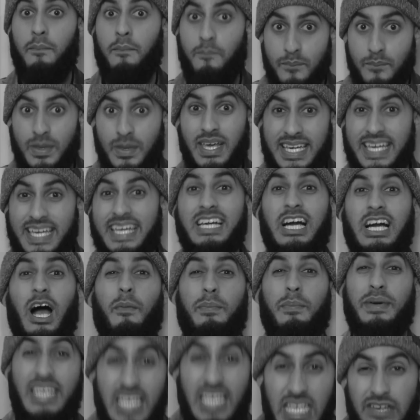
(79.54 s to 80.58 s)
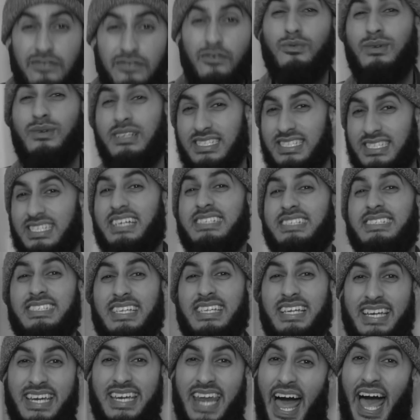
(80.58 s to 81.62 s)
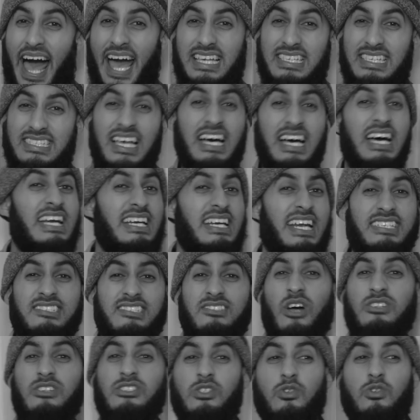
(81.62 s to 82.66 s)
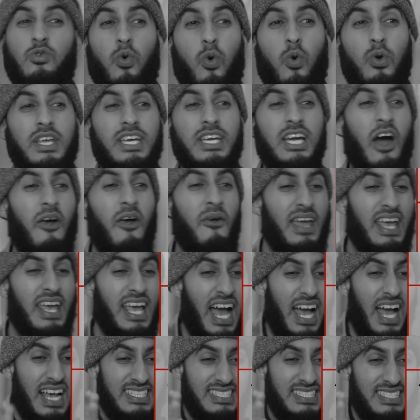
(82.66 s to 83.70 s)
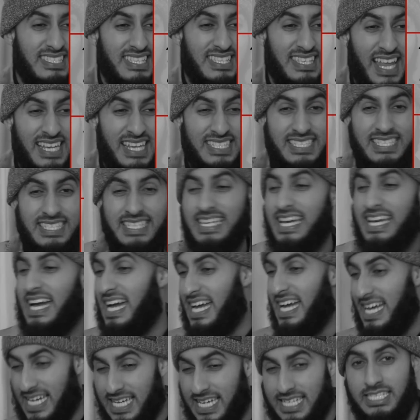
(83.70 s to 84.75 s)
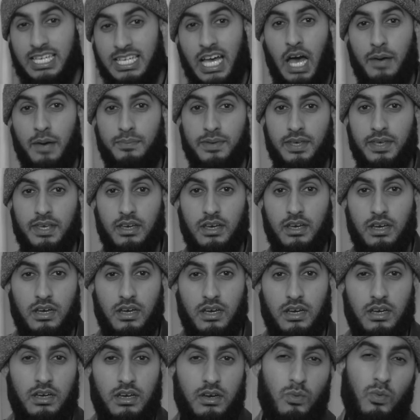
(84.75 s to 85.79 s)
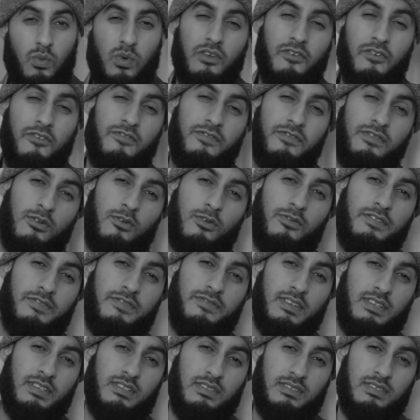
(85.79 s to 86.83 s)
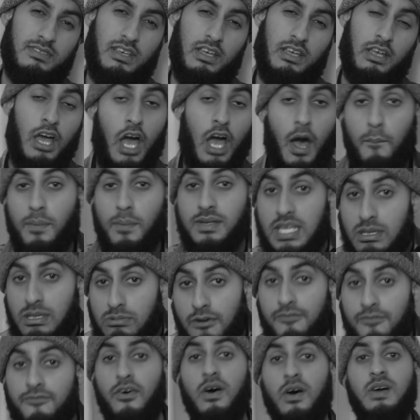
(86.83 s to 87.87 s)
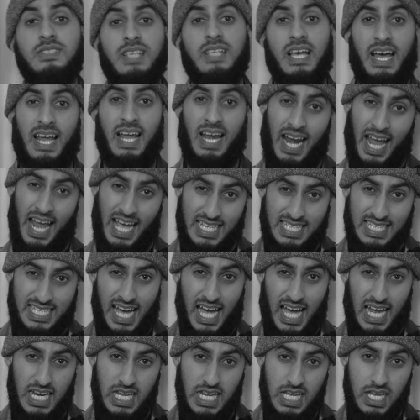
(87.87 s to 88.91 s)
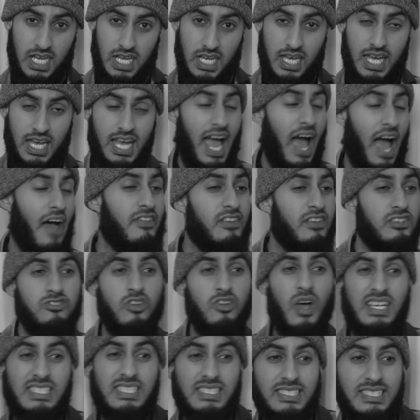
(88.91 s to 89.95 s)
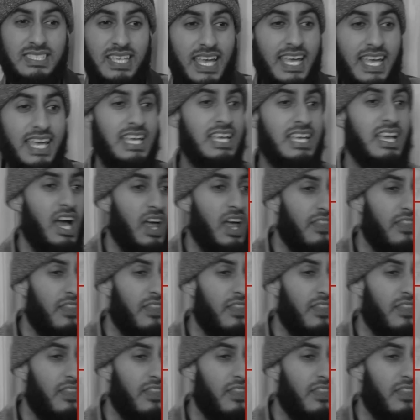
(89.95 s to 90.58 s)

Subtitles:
making up evil, disgusting lies. They started calling her a slutty hijabi. What a filthy thing to say. But they referred to her like that. And they started saying